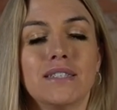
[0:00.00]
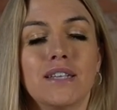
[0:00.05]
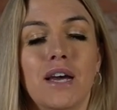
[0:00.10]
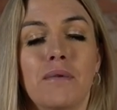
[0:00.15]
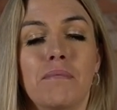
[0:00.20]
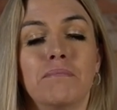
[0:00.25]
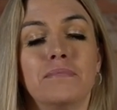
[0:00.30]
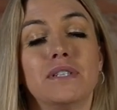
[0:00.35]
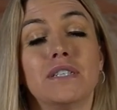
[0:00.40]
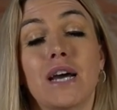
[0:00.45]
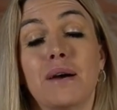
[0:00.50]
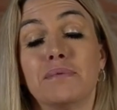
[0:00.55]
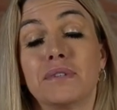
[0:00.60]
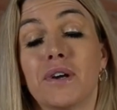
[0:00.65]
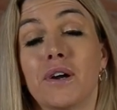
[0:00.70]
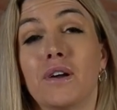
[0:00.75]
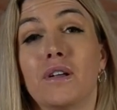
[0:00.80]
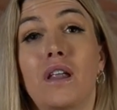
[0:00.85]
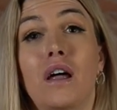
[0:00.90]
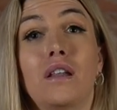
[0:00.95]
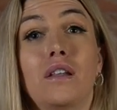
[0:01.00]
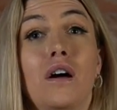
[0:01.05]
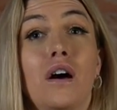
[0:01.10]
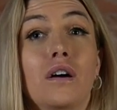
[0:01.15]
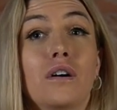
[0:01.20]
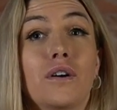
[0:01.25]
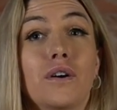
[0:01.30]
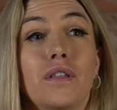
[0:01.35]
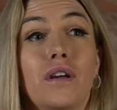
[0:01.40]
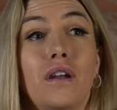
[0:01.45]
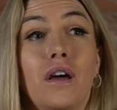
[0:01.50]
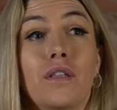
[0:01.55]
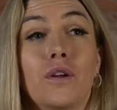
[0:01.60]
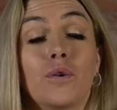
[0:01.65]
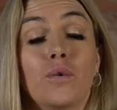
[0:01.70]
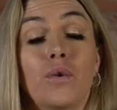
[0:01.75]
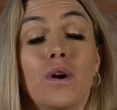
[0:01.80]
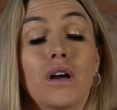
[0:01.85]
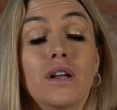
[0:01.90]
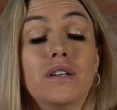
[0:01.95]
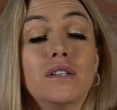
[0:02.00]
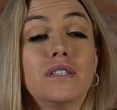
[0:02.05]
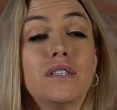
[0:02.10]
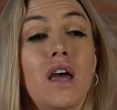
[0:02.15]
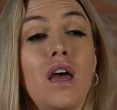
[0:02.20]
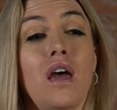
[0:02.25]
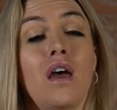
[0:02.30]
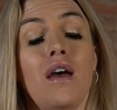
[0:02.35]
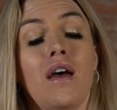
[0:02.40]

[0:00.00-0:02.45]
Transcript: Some steps are a lot longer than other ones.